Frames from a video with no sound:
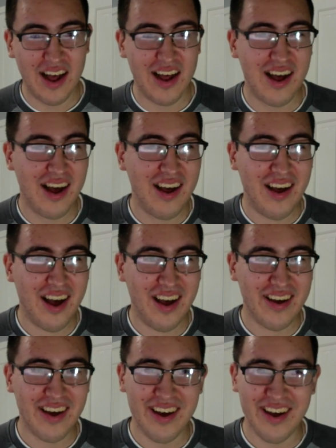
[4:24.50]
Do not
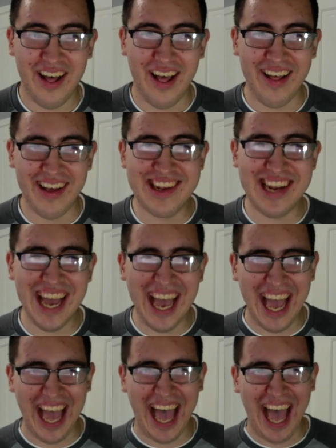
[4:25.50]
touch
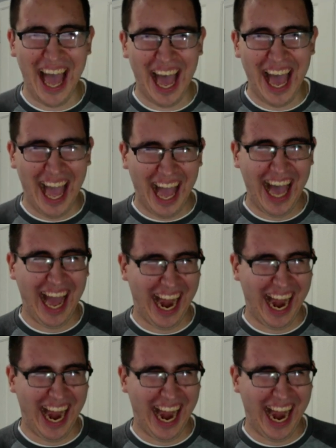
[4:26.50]
that!